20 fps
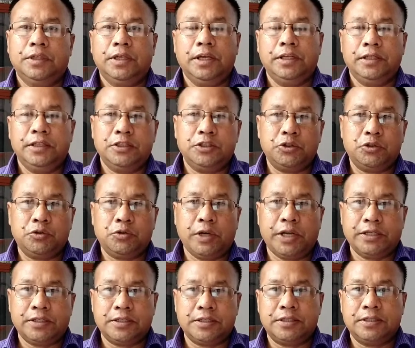And the
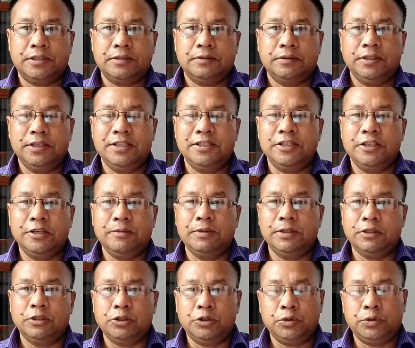stress is
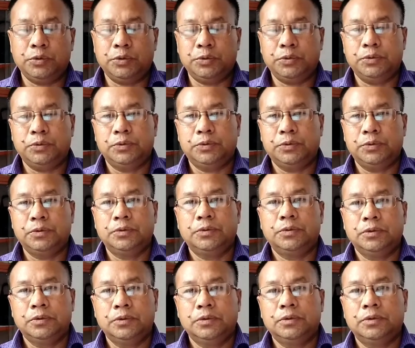given to
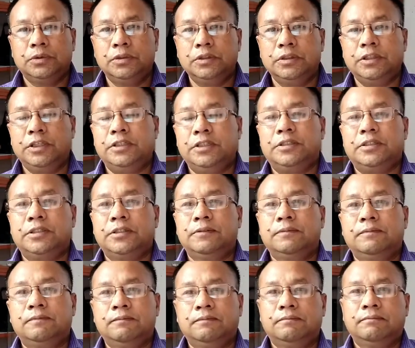this
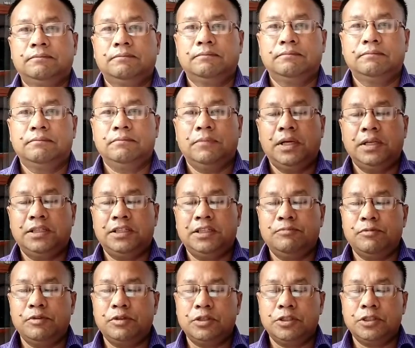
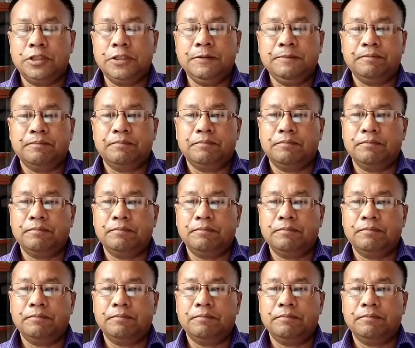multiplicity